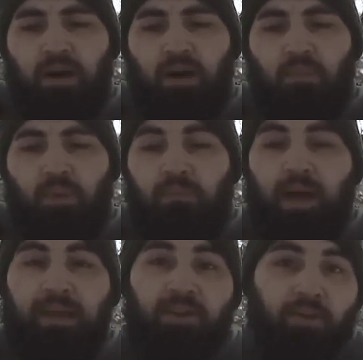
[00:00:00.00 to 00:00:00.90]
What I'm
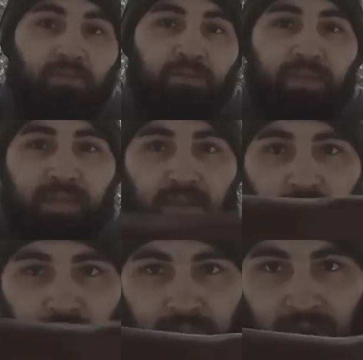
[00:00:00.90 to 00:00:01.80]
rocking currently
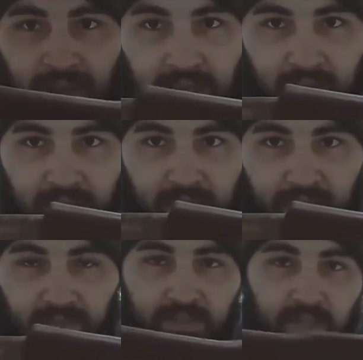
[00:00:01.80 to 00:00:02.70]
in my kit
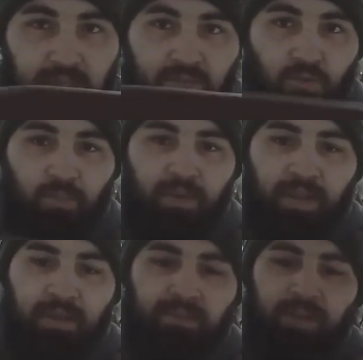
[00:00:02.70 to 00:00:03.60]
is the
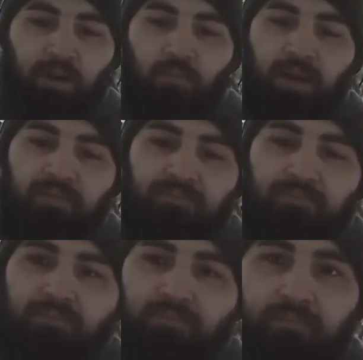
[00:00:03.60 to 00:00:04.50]
Scorpion XL by
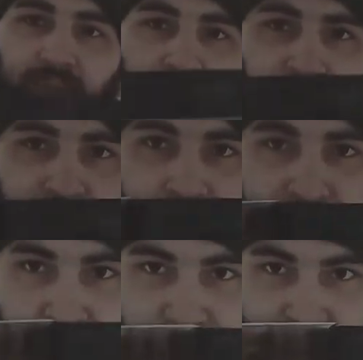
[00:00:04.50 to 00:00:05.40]

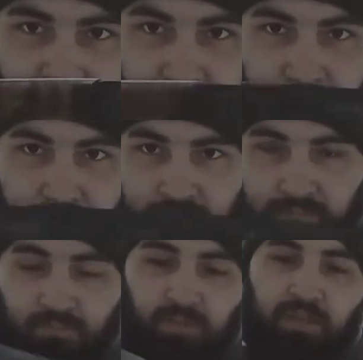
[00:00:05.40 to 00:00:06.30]
Pathfinder's Knife Shop.
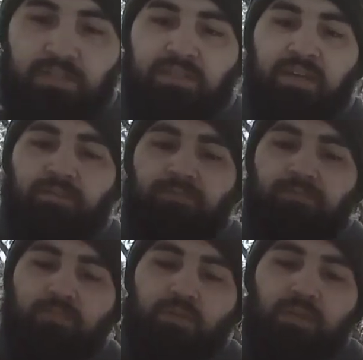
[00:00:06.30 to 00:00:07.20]
Really nice knife,
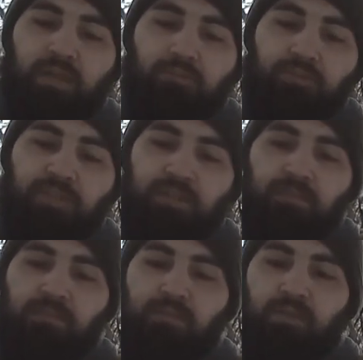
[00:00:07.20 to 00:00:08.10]
good leather
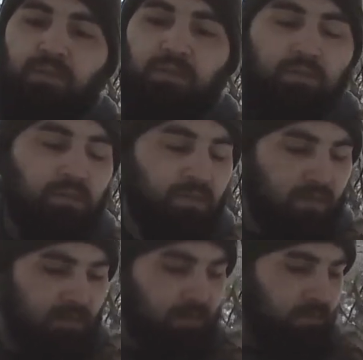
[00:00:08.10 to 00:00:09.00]
sheath.
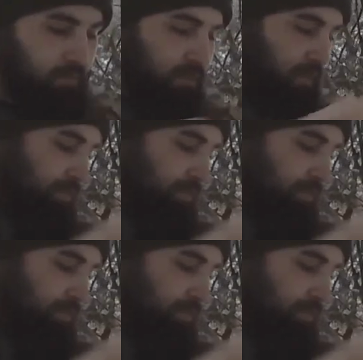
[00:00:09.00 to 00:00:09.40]
Really